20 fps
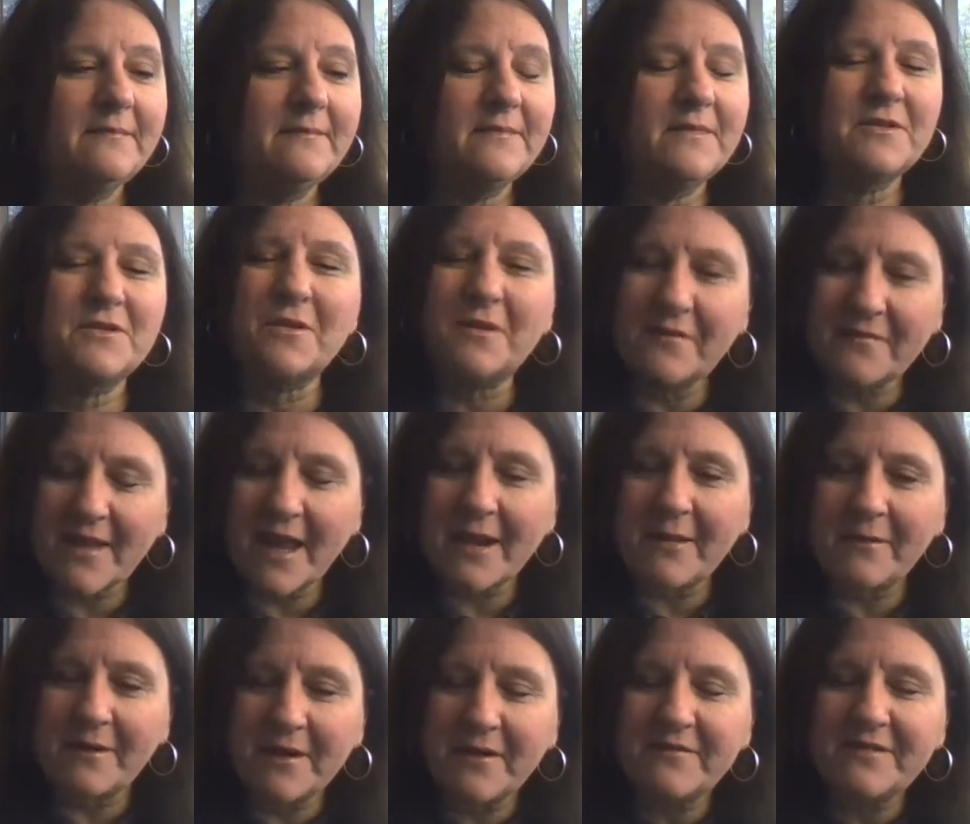sort of
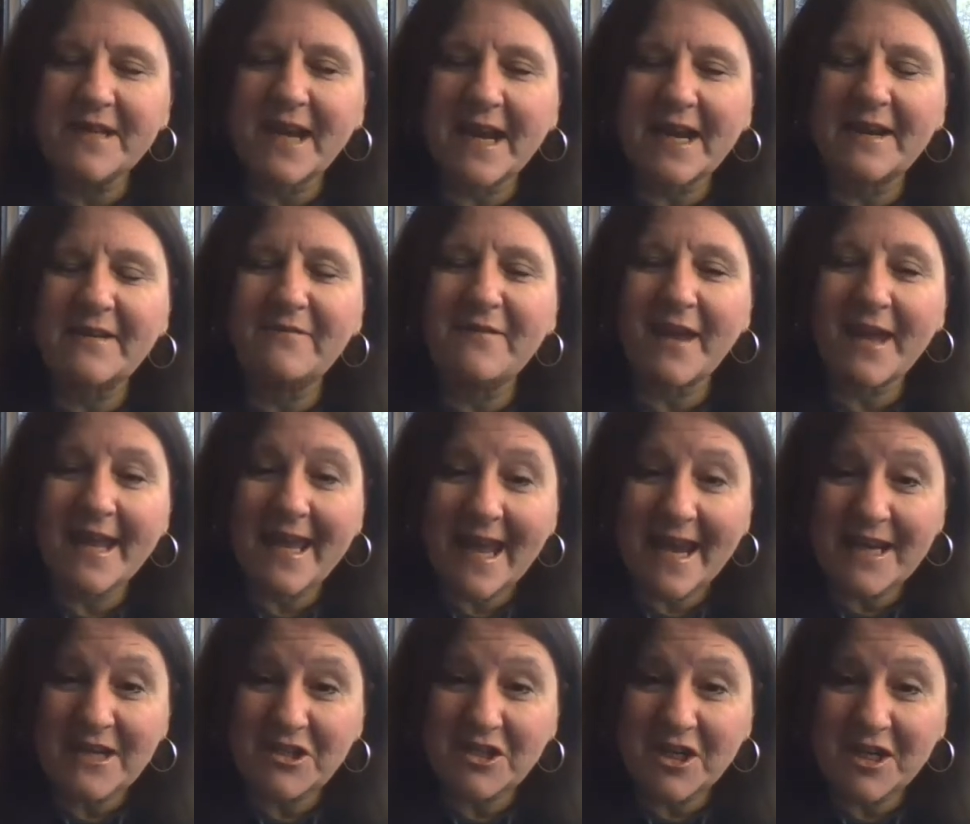like when you've taken a
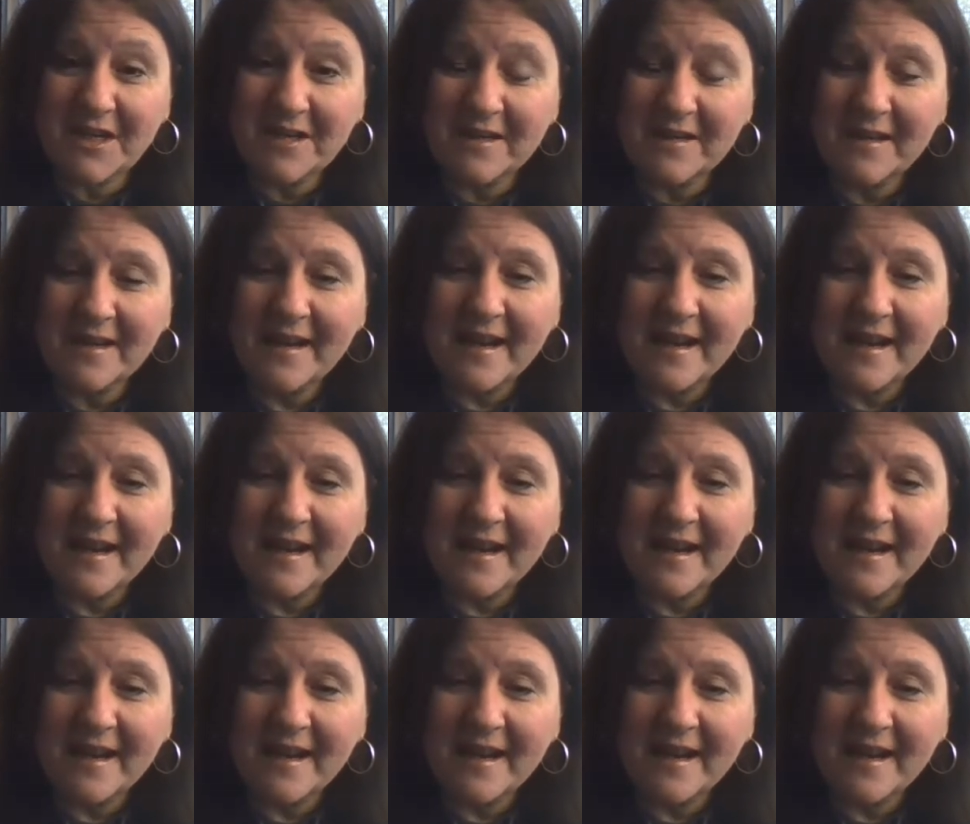vacation